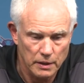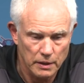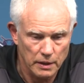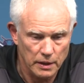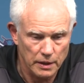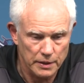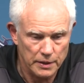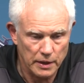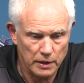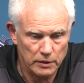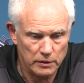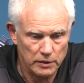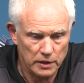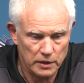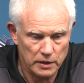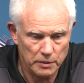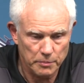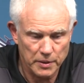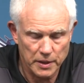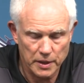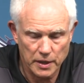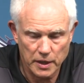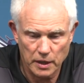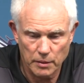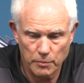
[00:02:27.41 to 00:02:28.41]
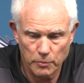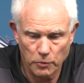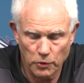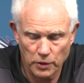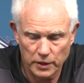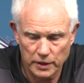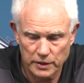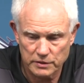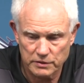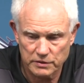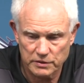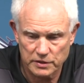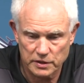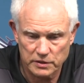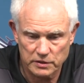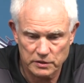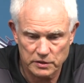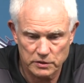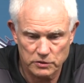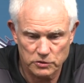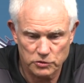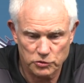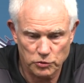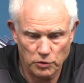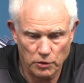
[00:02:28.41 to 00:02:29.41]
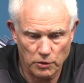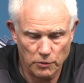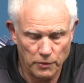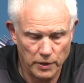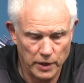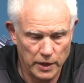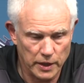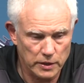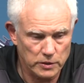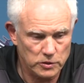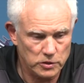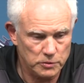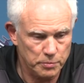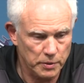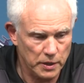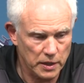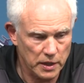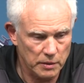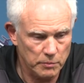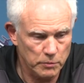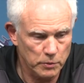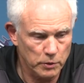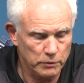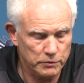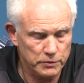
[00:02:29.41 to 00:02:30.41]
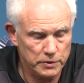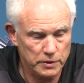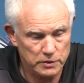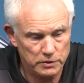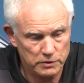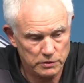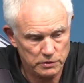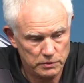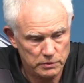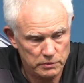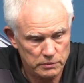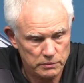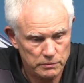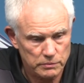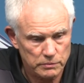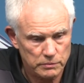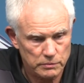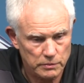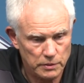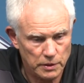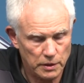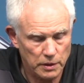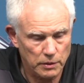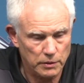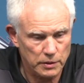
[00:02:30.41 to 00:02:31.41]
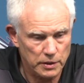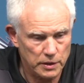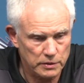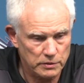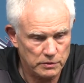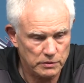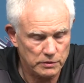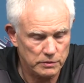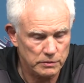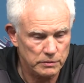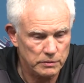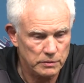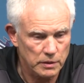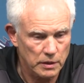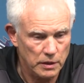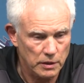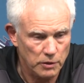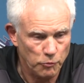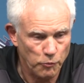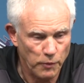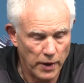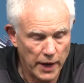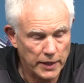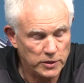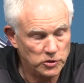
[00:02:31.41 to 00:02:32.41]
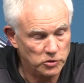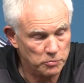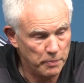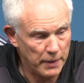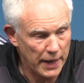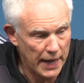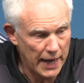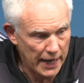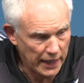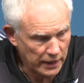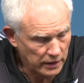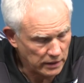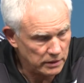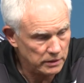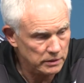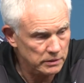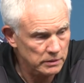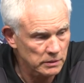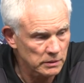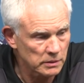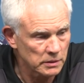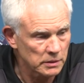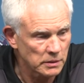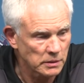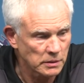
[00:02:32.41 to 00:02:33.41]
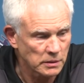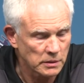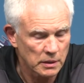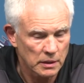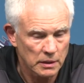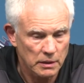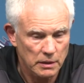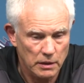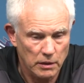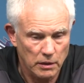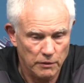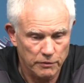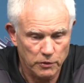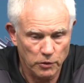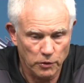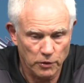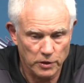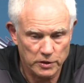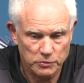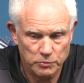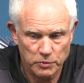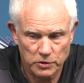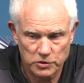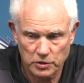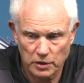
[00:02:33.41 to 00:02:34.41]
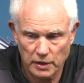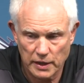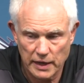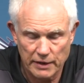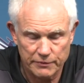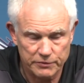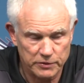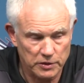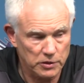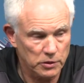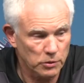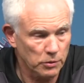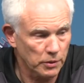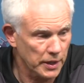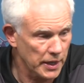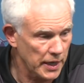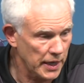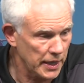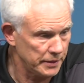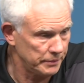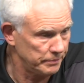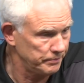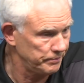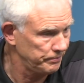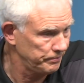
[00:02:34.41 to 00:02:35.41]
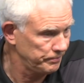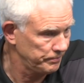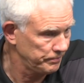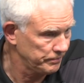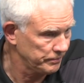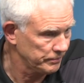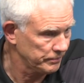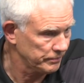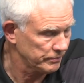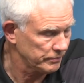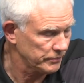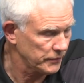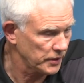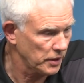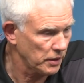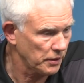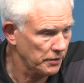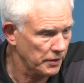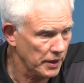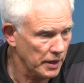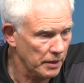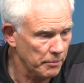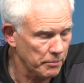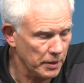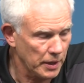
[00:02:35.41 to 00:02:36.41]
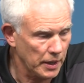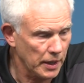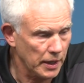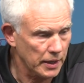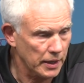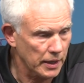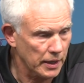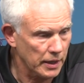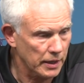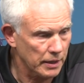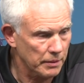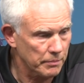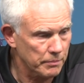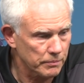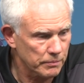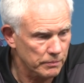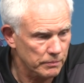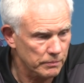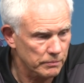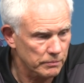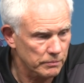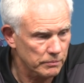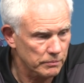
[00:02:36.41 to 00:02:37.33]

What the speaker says: not only to become more consistent short range, but he moved his, you know, his range back, of course, which he'll have to do again. You know, the NBA game